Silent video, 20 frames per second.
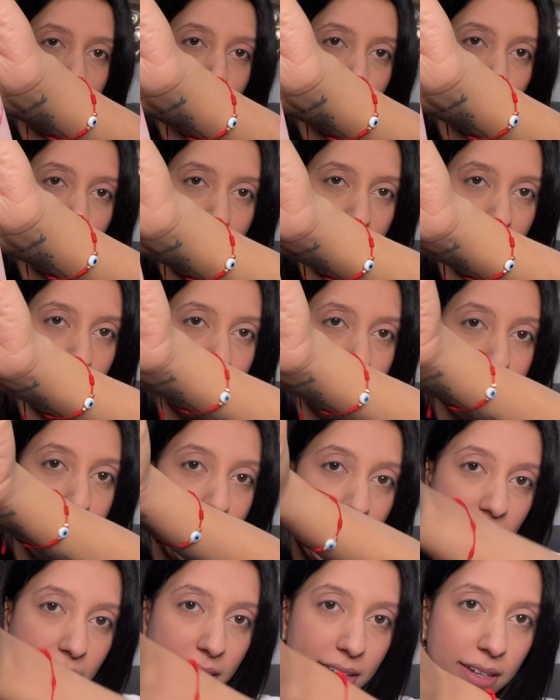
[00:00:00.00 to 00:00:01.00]
shade of
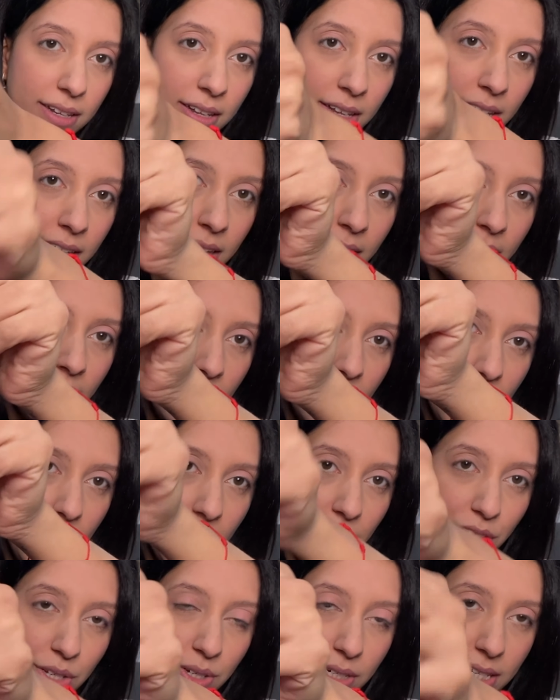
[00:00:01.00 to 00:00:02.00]
pink.
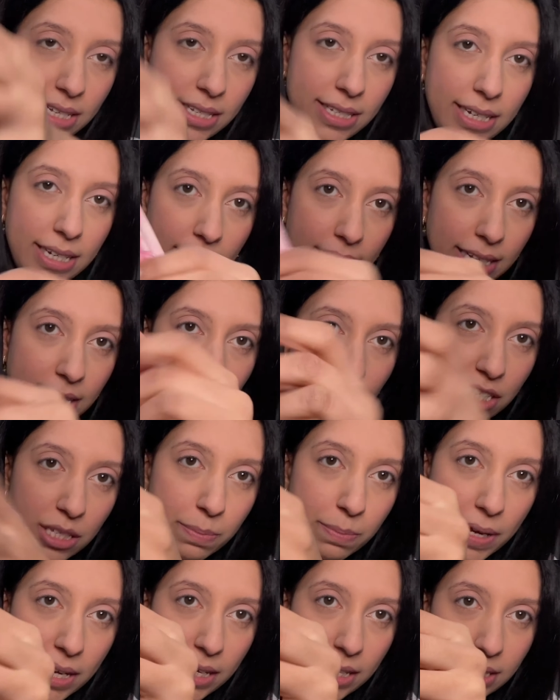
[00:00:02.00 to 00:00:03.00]
As you can see, like, this is
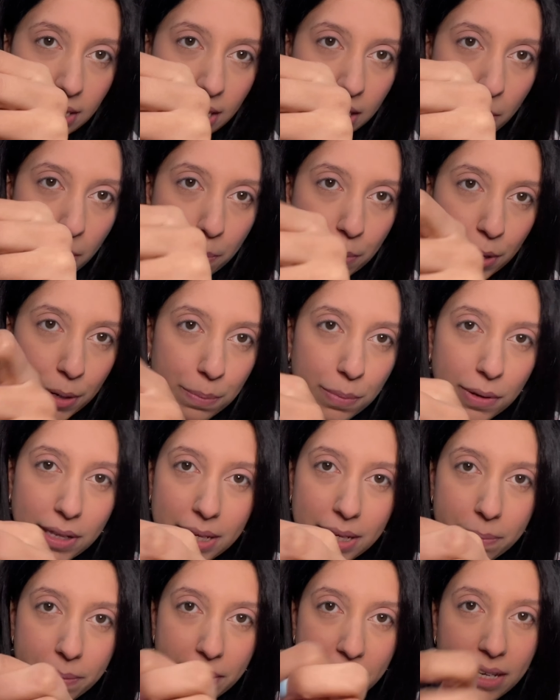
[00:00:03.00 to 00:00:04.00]
pink, it's like a purpley
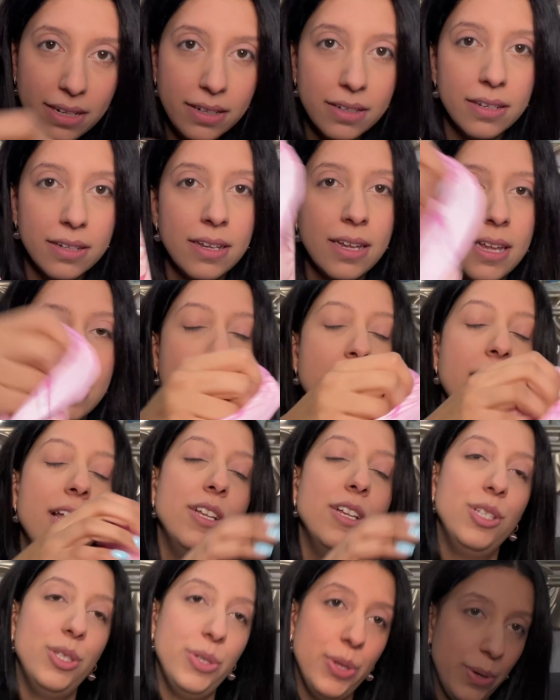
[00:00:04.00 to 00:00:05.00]
pink.
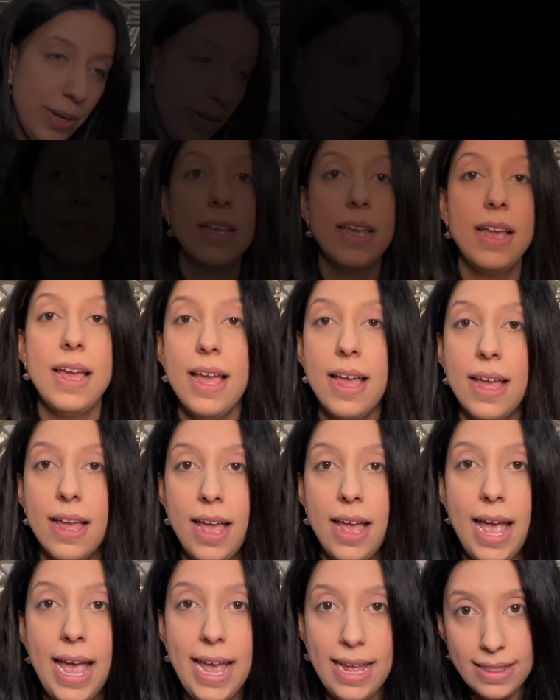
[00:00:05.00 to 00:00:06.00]
So yeah.
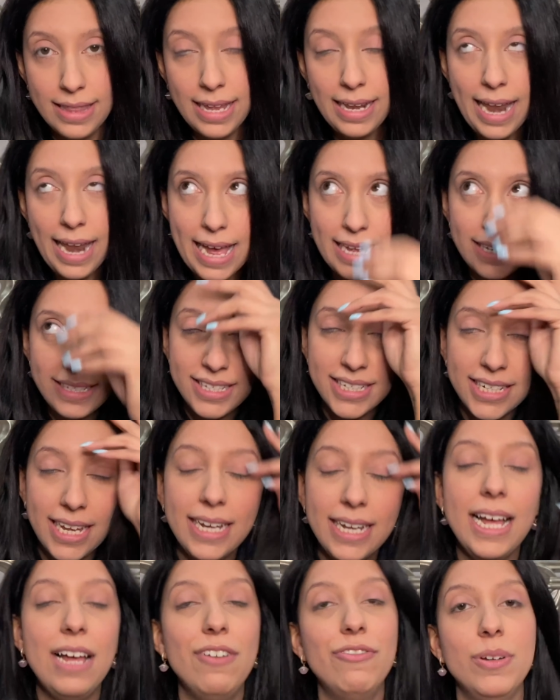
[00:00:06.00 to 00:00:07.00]
And the last thing I
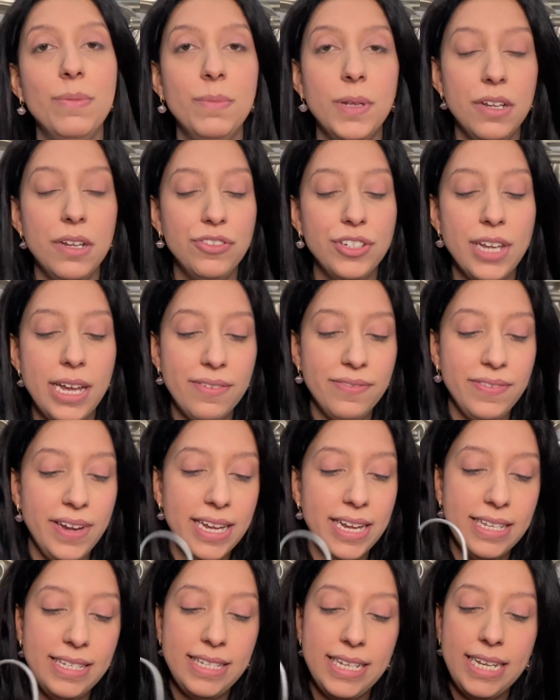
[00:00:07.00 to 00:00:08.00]
got from
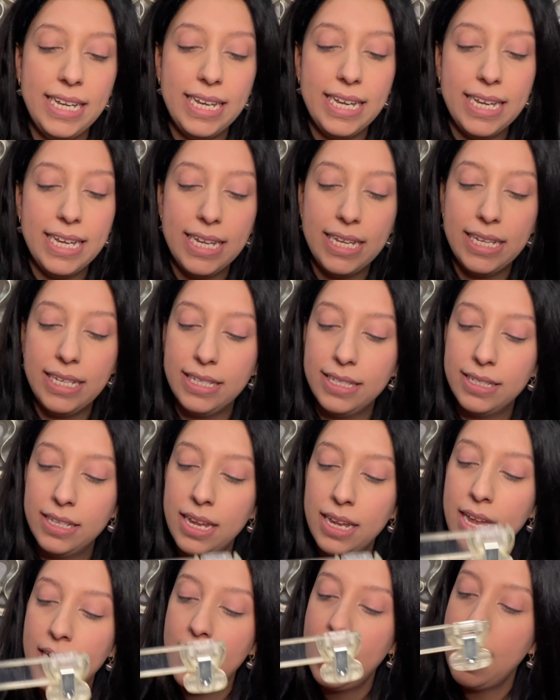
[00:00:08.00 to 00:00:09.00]
Loveshackfancy is
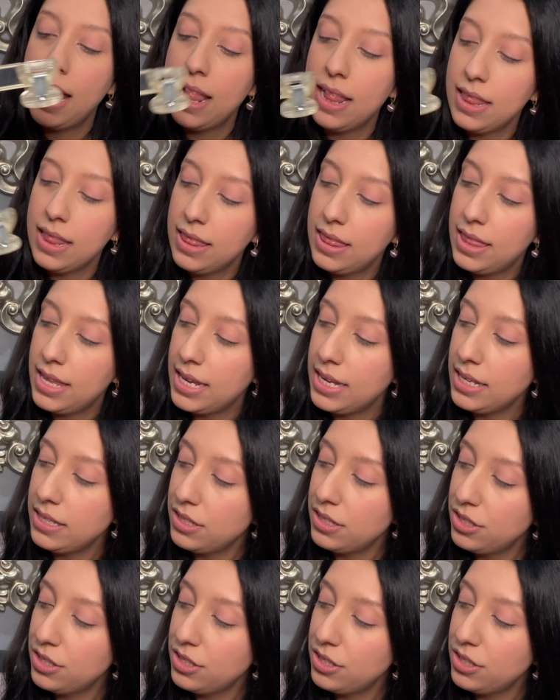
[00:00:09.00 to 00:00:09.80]
this